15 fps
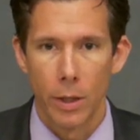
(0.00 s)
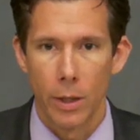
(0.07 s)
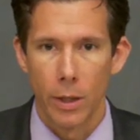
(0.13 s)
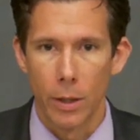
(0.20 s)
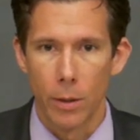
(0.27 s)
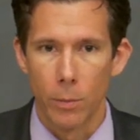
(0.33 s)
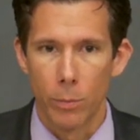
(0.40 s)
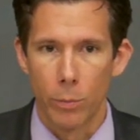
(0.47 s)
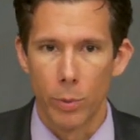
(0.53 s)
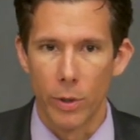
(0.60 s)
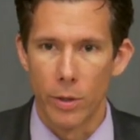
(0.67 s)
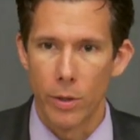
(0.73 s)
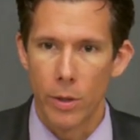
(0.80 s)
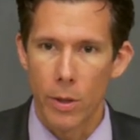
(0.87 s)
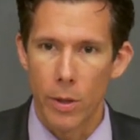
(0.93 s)
Uh, but
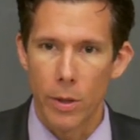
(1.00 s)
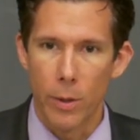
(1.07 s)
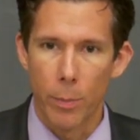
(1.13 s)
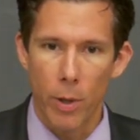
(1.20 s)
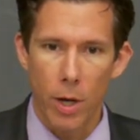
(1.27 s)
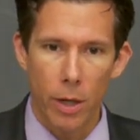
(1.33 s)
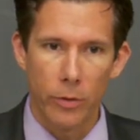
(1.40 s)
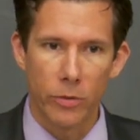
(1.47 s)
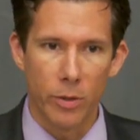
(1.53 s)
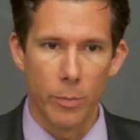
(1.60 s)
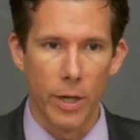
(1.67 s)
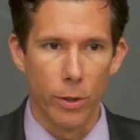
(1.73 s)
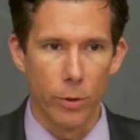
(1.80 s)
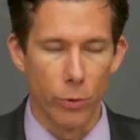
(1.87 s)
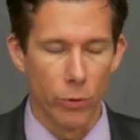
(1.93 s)
the
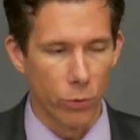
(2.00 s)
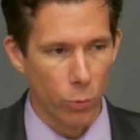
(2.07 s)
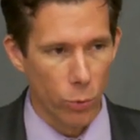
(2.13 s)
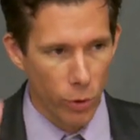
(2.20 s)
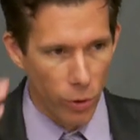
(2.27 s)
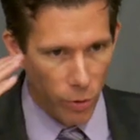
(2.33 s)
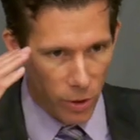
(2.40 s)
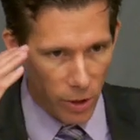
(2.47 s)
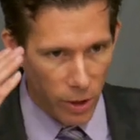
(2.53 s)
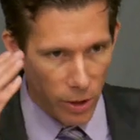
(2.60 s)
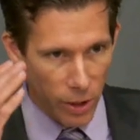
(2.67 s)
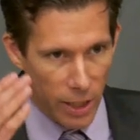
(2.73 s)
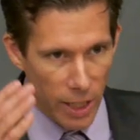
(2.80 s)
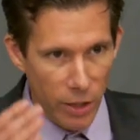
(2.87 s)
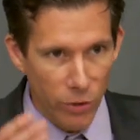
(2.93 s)
policymakers were
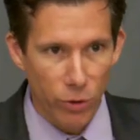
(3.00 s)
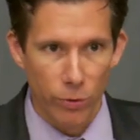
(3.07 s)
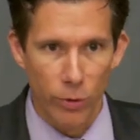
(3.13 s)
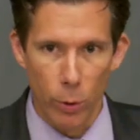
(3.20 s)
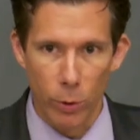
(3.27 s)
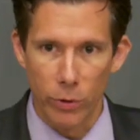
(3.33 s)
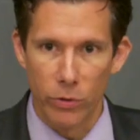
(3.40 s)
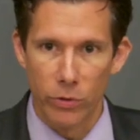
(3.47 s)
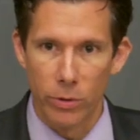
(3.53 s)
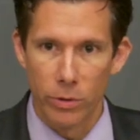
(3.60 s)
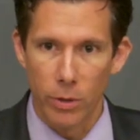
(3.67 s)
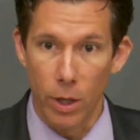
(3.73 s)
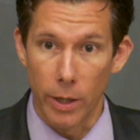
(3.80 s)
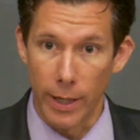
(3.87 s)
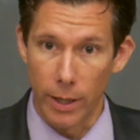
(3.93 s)
laser focused
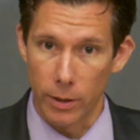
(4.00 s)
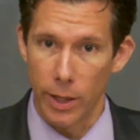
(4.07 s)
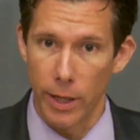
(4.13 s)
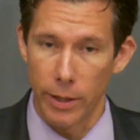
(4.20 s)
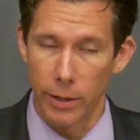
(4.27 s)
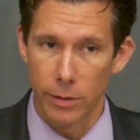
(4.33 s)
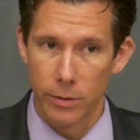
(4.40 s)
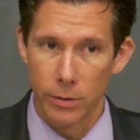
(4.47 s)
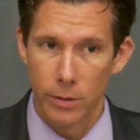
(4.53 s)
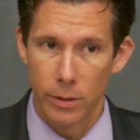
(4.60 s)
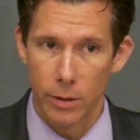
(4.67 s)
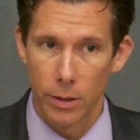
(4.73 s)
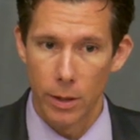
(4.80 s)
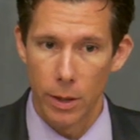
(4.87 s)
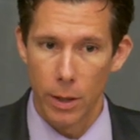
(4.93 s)
on Al Qaeda.
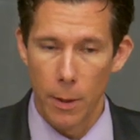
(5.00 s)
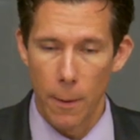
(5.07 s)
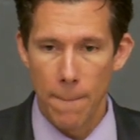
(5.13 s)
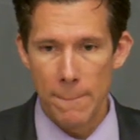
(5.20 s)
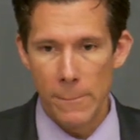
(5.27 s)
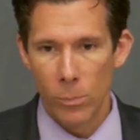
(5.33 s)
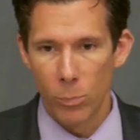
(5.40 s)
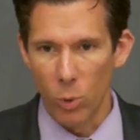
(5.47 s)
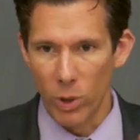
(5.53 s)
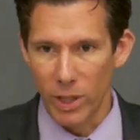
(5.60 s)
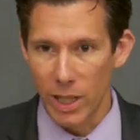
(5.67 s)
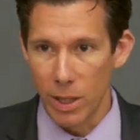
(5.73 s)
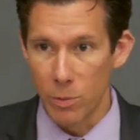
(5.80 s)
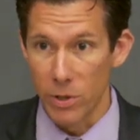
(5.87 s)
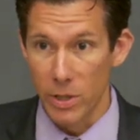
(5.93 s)
But when it
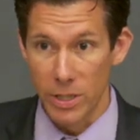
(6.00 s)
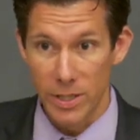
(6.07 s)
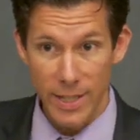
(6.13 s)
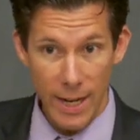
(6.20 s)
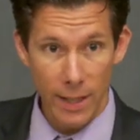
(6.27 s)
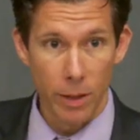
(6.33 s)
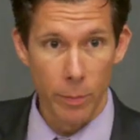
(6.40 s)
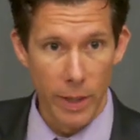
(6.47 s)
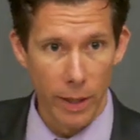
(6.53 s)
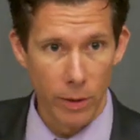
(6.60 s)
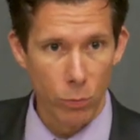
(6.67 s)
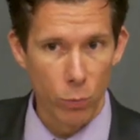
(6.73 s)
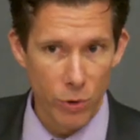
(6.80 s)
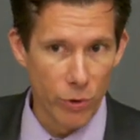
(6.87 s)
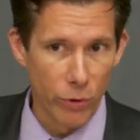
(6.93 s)
came to the Taliban,
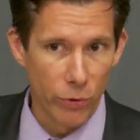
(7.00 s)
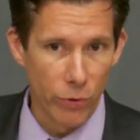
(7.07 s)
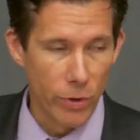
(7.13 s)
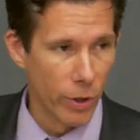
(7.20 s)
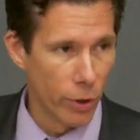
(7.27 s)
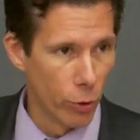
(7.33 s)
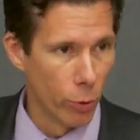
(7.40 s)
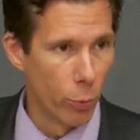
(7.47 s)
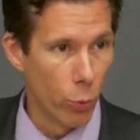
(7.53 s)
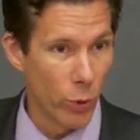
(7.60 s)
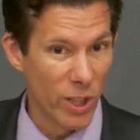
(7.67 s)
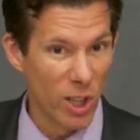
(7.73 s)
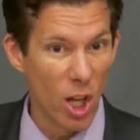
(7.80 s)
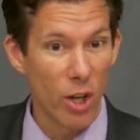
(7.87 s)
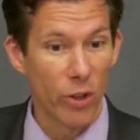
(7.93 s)
which is the group we
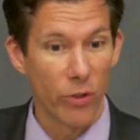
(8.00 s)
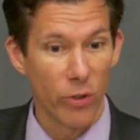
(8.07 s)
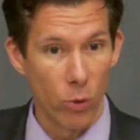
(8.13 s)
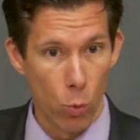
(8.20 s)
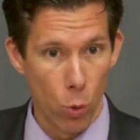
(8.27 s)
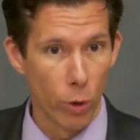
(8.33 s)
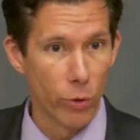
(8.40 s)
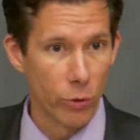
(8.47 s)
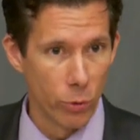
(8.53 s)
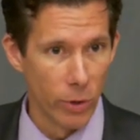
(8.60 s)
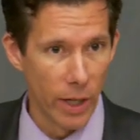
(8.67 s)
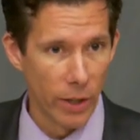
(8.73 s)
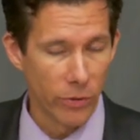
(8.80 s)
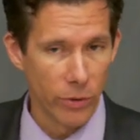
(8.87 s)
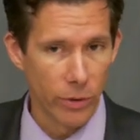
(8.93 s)
lost the war to
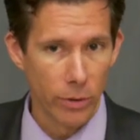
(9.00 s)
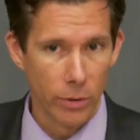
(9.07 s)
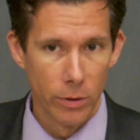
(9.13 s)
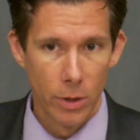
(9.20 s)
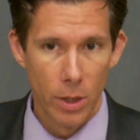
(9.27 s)
last year,